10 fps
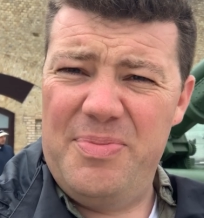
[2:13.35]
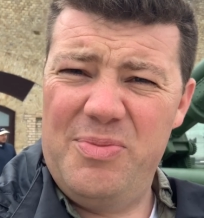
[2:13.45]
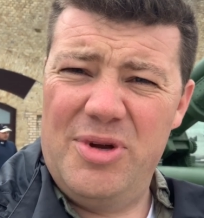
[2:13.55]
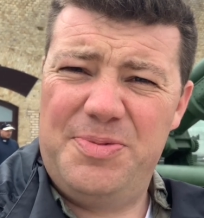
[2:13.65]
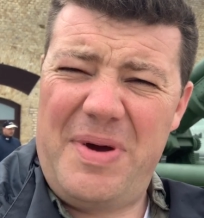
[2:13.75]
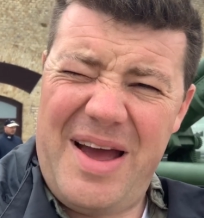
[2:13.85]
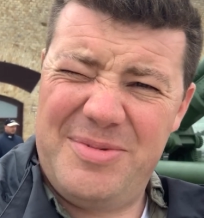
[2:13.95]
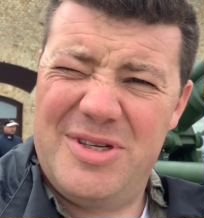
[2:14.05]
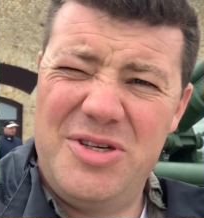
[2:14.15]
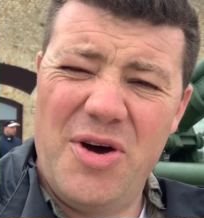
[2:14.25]
which
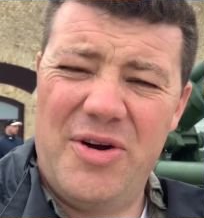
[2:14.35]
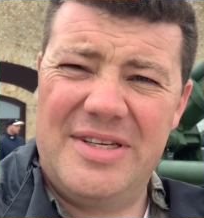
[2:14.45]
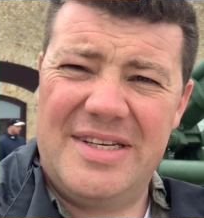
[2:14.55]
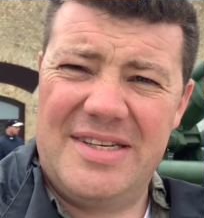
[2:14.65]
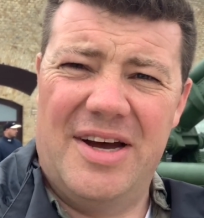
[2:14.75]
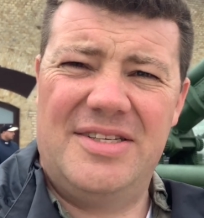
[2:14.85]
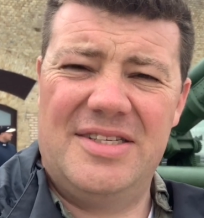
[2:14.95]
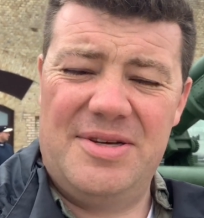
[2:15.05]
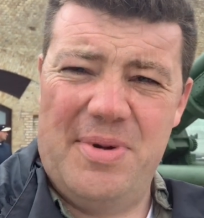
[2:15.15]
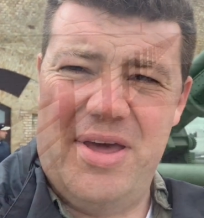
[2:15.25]
perhaps is not as exciting
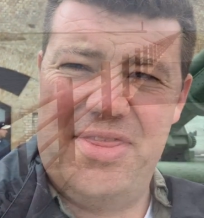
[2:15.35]
as you might